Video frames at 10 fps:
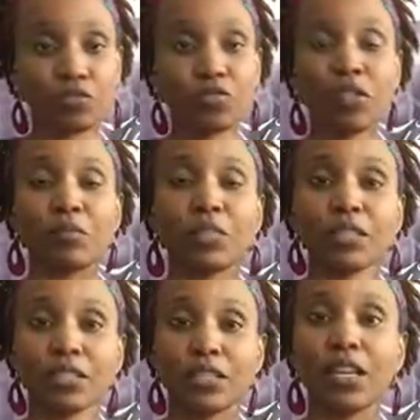
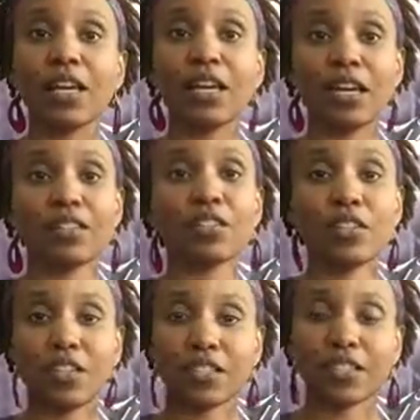treatments into
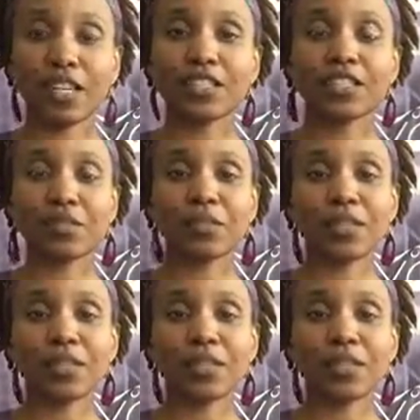their session,